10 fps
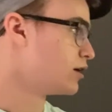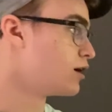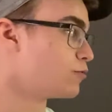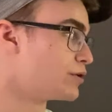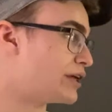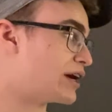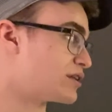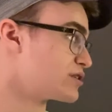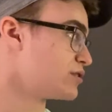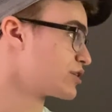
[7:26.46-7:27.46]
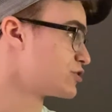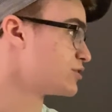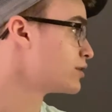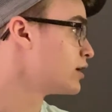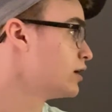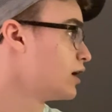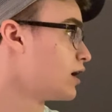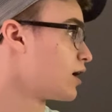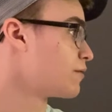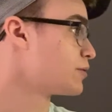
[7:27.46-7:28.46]
when they had selection.
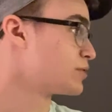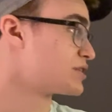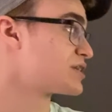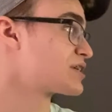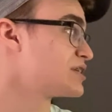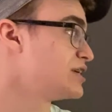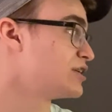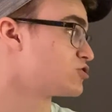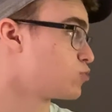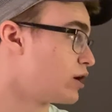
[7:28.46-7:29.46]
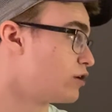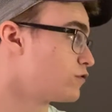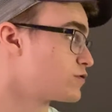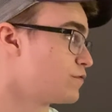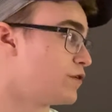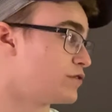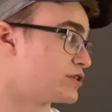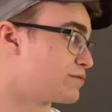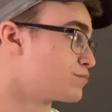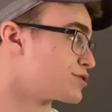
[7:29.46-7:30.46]
They went 16-12,
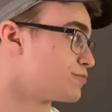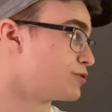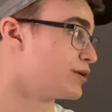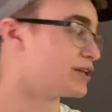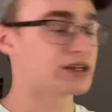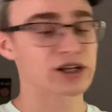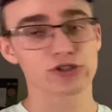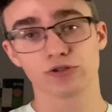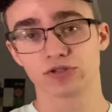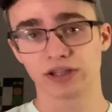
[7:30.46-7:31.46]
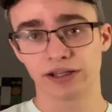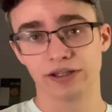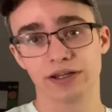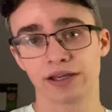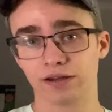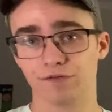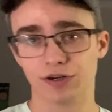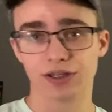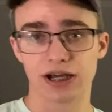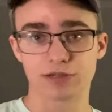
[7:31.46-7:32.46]
57% win rate, and they actually go slightly negative
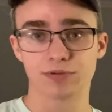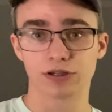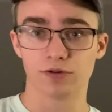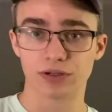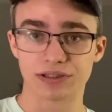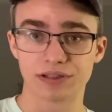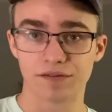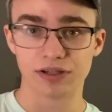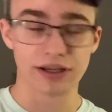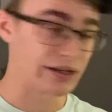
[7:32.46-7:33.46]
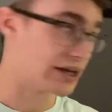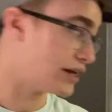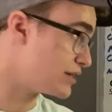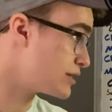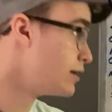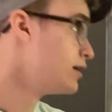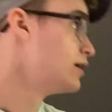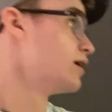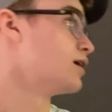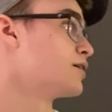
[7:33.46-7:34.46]
on Last Pick, going 7-8.
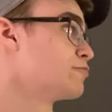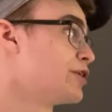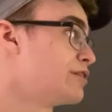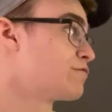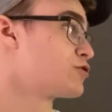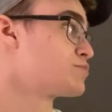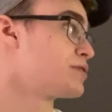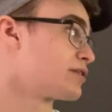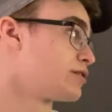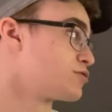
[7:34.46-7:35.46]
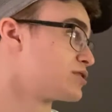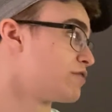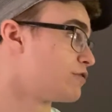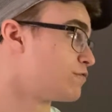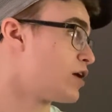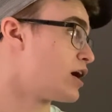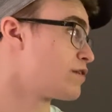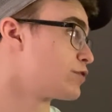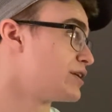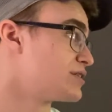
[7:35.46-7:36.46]
On Radiant First Pick, they go 7-5.
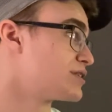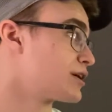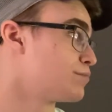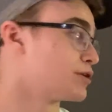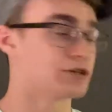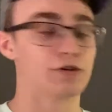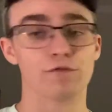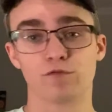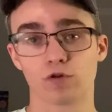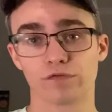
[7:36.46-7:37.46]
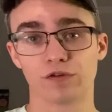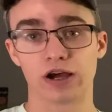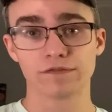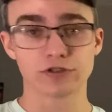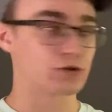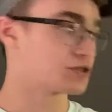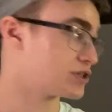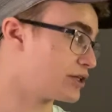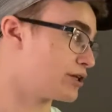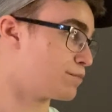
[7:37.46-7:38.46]
Radiant Second Pick, they go 4-5, so
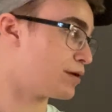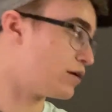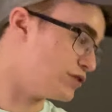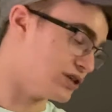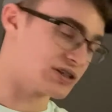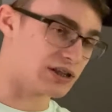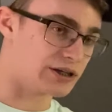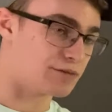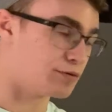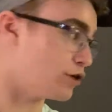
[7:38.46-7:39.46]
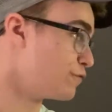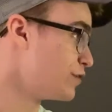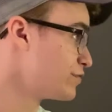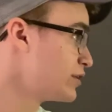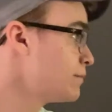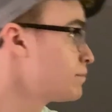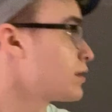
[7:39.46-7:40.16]
slightly above and then slightly below 50.